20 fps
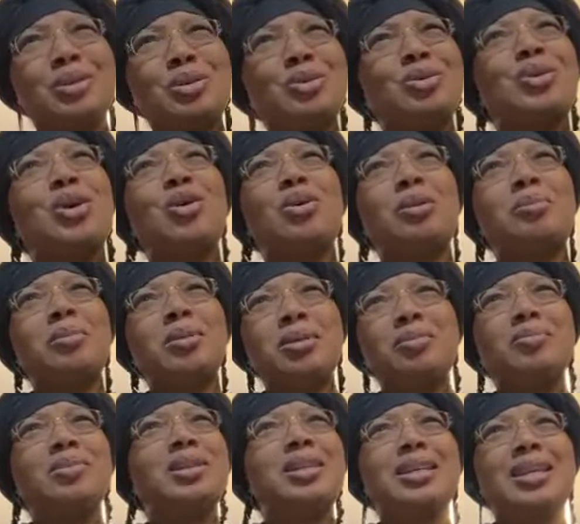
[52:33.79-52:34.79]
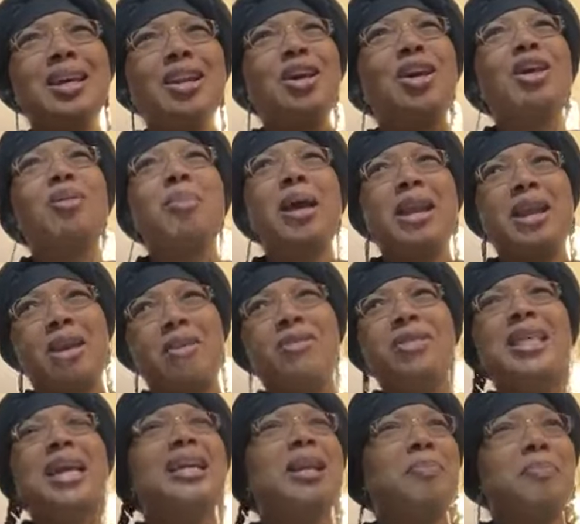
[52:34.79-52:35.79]
you told them to kill everybody
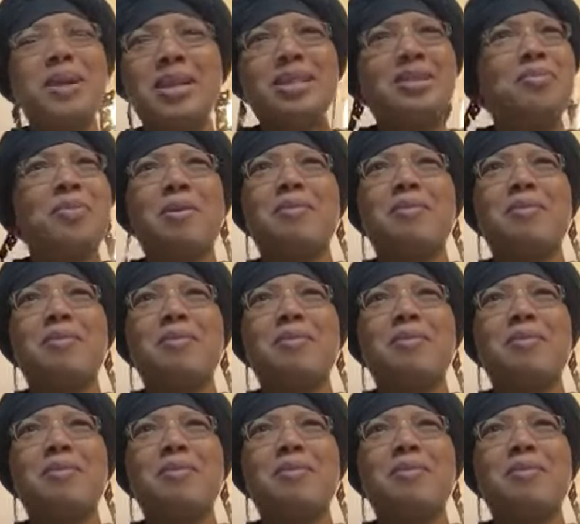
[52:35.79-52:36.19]
everything that piss